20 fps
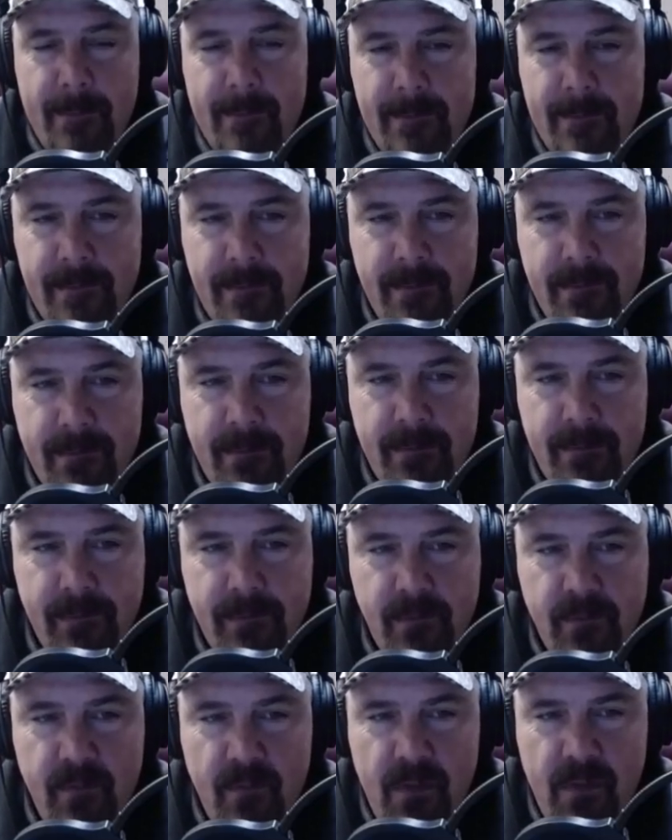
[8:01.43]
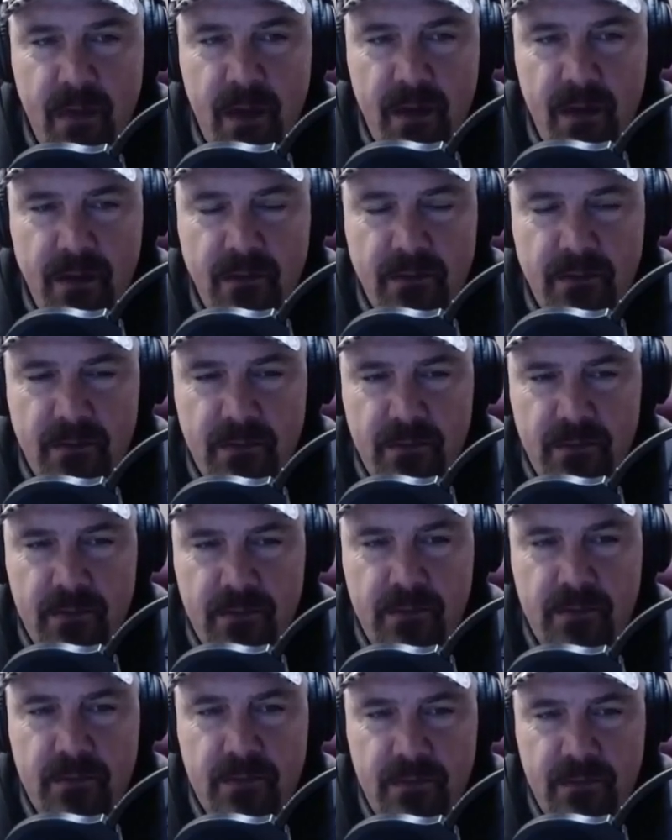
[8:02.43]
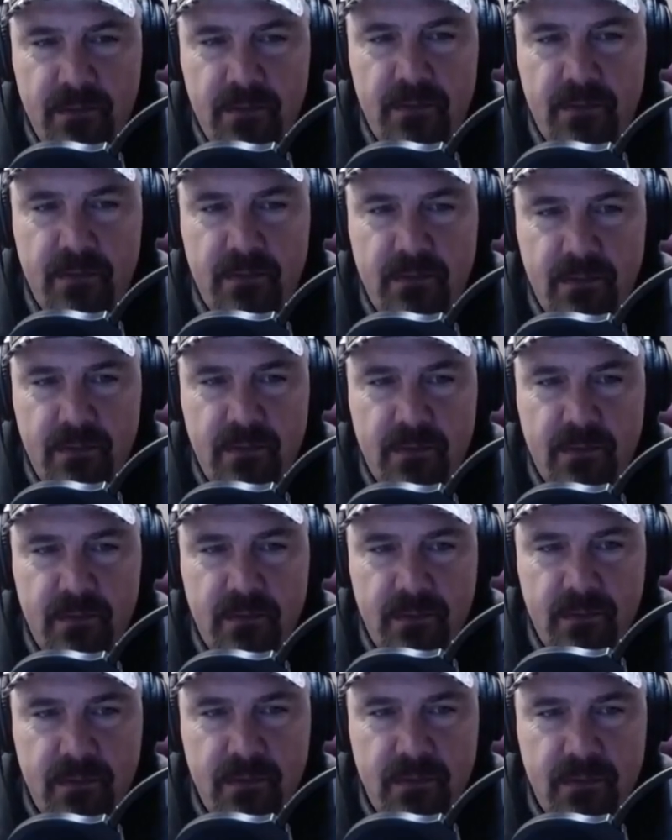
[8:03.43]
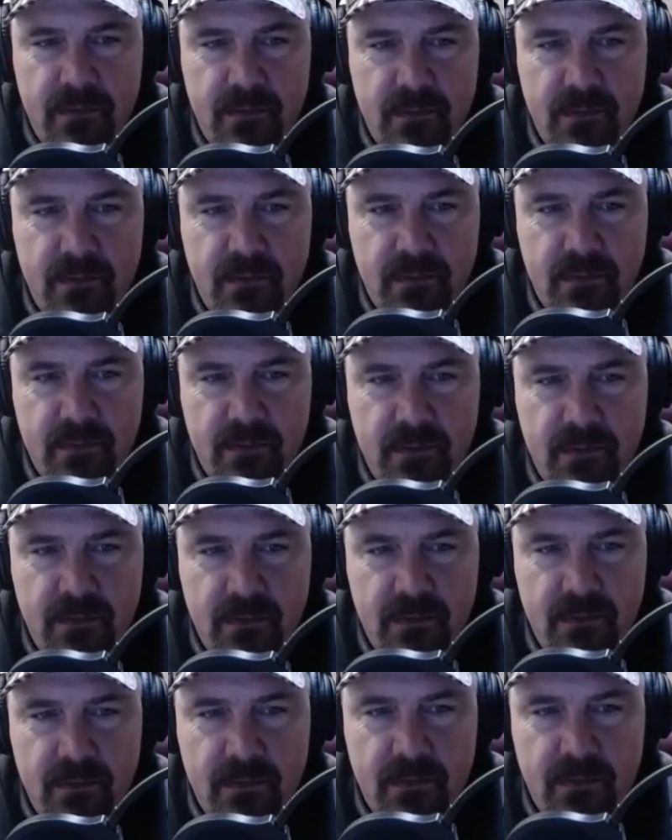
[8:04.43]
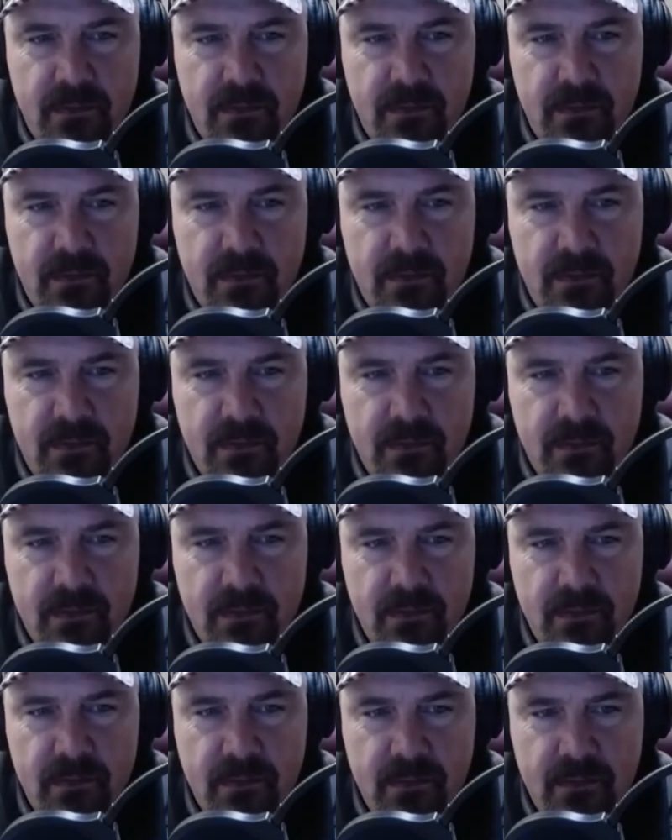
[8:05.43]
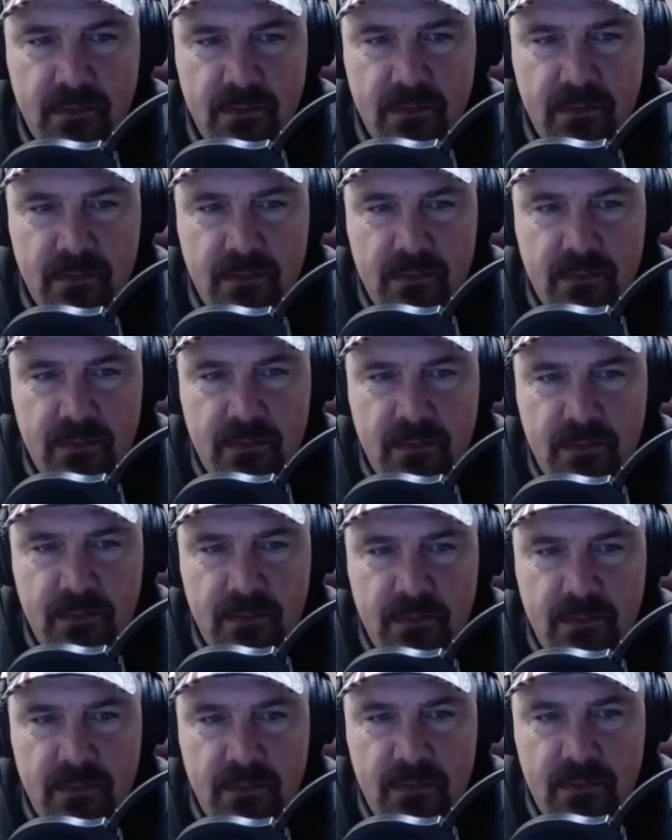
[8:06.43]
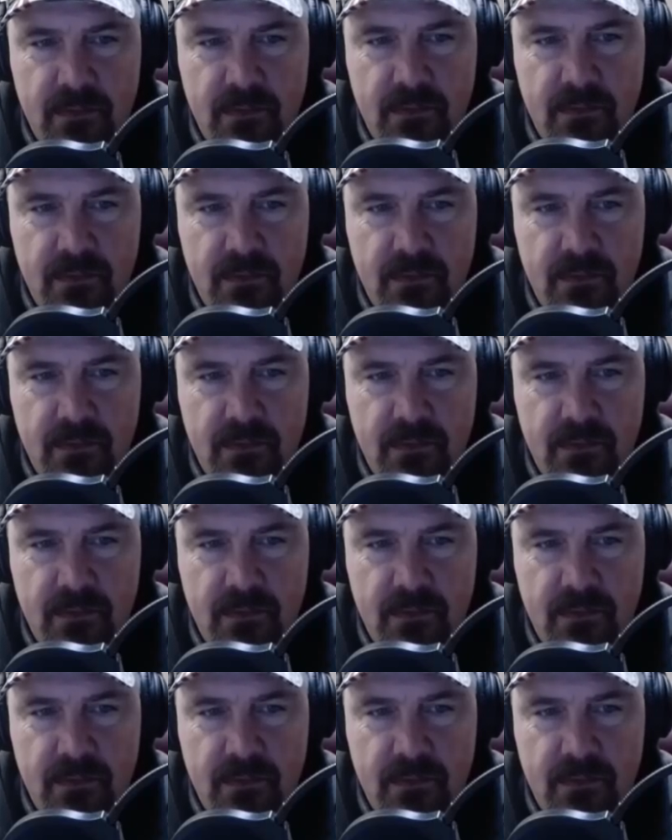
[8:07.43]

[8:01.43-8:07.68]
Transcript: (not speaking)